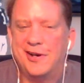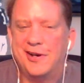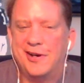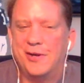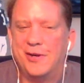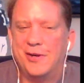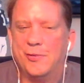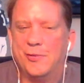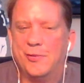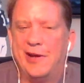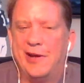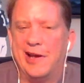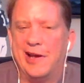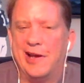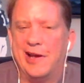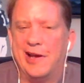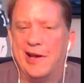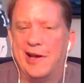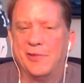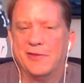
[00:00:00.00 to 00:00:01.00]
No,
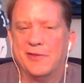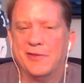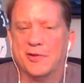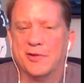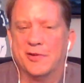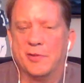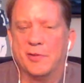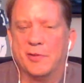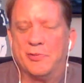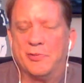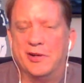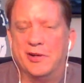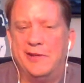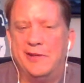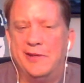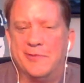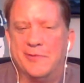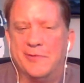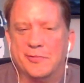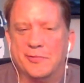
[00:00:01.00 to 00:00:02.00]
we got a little bit of a
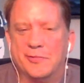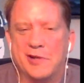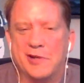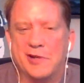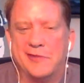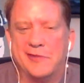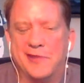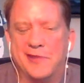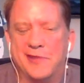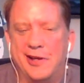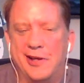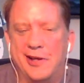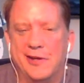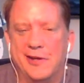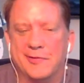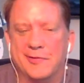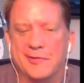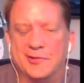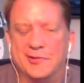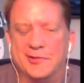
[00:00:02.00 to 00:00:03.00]
reprieve from Draft
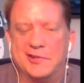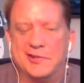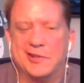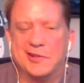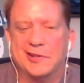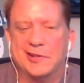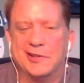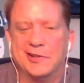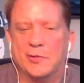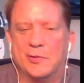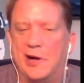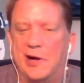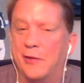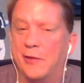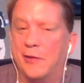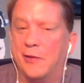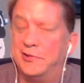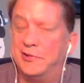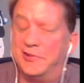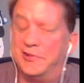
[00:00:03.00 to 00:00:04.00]
Tech here for just a little
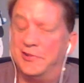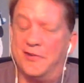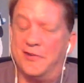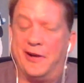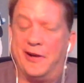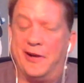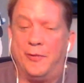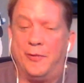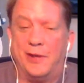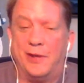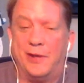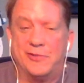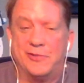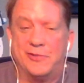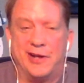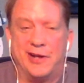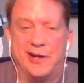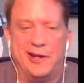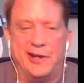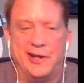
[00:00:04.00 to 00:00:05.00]
while, which is a great
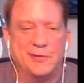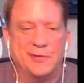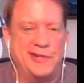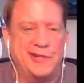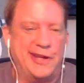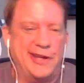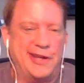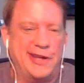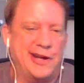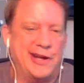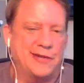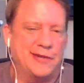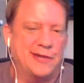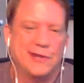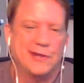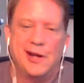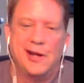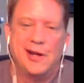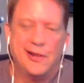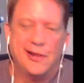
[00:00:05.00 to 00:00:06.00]
website. Go check it
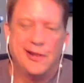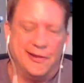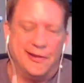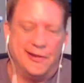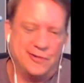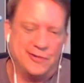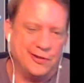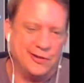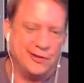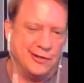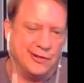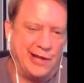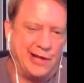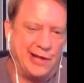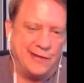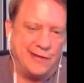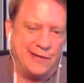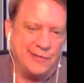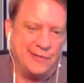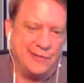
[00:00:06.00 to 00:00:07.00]
out.
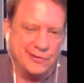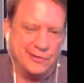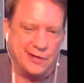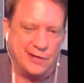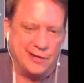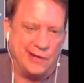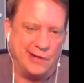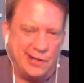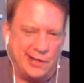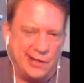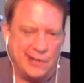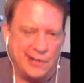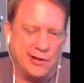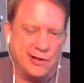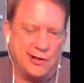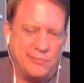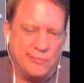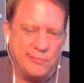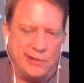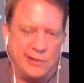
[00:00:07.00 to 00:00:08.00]
There's already
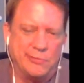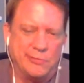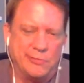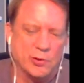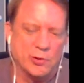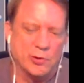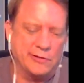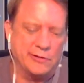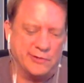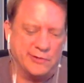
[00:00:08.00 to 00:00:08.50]
a big board